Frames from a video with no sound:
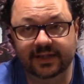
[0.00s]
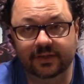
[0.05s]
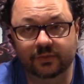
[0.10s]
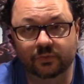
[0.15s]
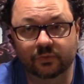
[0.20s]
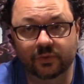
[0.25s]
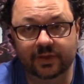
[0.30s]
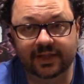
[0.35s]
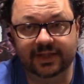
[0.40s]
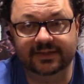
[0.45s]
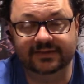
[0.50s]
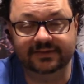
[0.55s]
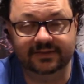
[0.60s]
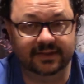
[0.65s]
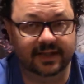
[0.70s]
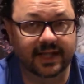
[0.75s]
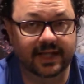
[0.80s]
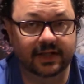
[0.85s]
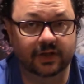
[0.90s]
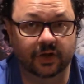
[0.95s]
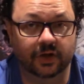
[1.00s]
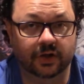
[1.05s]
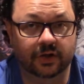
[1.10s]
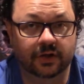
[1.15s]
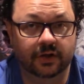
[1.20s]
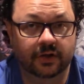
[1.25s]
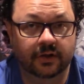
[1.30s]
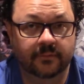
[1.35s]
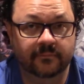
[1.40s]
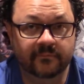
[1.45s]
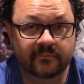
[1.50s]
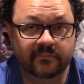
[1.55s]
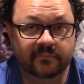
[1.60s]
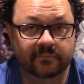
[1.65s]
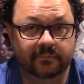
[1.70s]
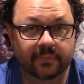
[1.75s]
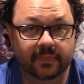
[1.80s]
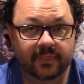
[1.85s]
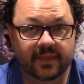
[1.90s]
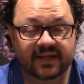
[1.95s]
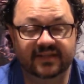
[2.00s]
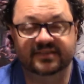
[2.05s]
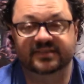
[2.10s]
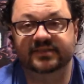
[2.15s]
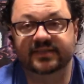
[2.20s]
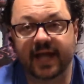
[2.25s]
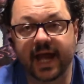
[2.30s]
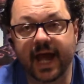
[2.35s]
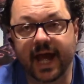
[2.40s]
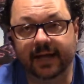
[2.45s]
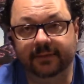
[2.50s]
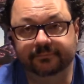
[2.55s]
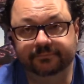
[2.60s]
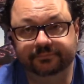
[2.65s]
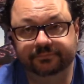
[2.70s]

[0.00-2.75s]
weeks later, they sat